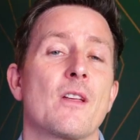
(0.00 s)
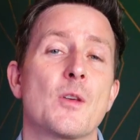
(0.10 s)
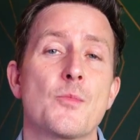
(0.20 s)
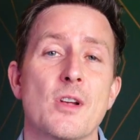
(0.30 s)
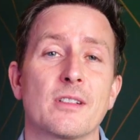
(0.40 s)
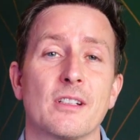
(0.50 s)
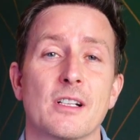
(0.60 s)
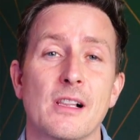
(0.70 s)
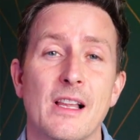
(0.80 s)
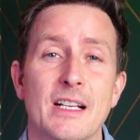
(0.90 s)
The bracelet
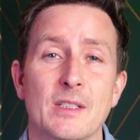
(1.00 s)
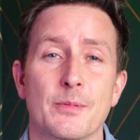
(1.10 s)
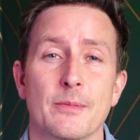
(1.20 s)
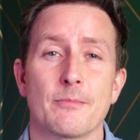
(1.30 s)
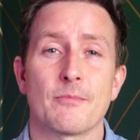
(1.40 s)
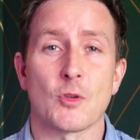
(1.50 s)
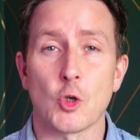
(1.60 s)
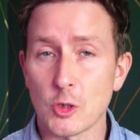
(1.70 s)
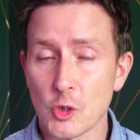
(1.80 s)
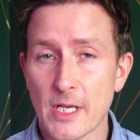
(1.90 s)
and clasp,
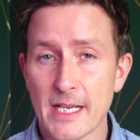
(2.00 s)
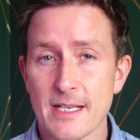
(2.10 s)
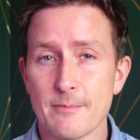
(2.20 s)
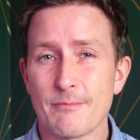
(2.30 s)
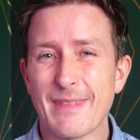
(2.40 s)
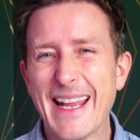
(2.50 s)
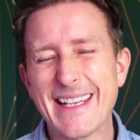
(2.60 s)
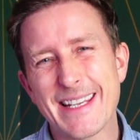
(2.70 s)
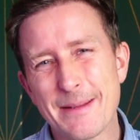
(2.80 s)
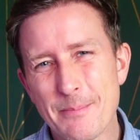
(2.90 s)
good looking,
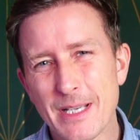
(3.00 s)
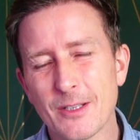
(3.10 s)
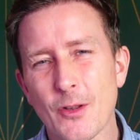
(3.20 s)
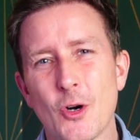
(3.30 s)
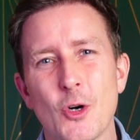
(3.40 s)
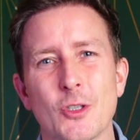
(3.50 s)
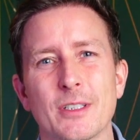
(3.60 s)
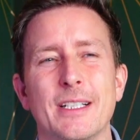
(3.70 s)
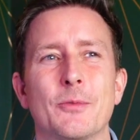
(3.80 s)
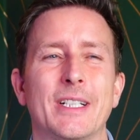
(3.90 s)
18 mil
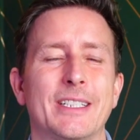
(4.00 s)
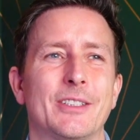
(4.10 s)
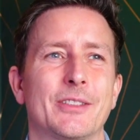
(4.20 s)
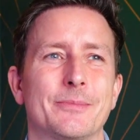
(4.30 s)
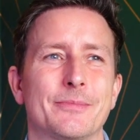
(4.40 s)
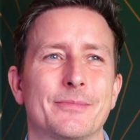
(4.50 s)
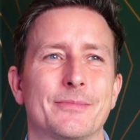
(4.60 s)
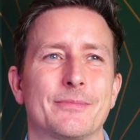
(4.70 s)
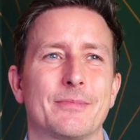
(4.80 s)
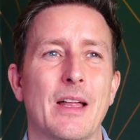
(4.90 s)
only, which
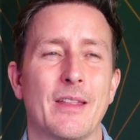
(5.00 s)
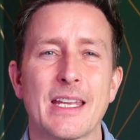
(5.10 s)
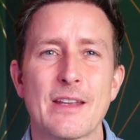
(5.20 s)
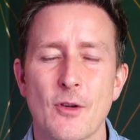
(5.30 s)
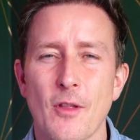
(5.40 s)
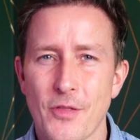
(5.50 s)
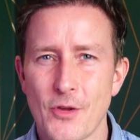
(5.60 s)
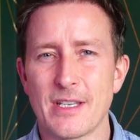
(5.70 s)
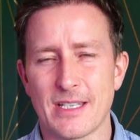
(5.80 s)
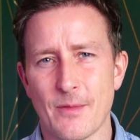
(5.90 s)
I think even on a
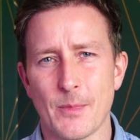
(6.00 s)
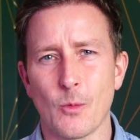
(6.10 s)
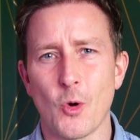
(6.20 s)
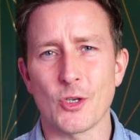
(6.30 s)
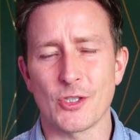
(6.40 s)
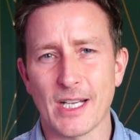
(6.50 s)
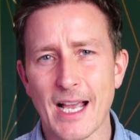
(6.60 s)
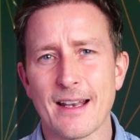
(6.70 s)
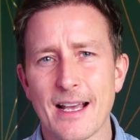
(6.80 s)
37 mil watch you can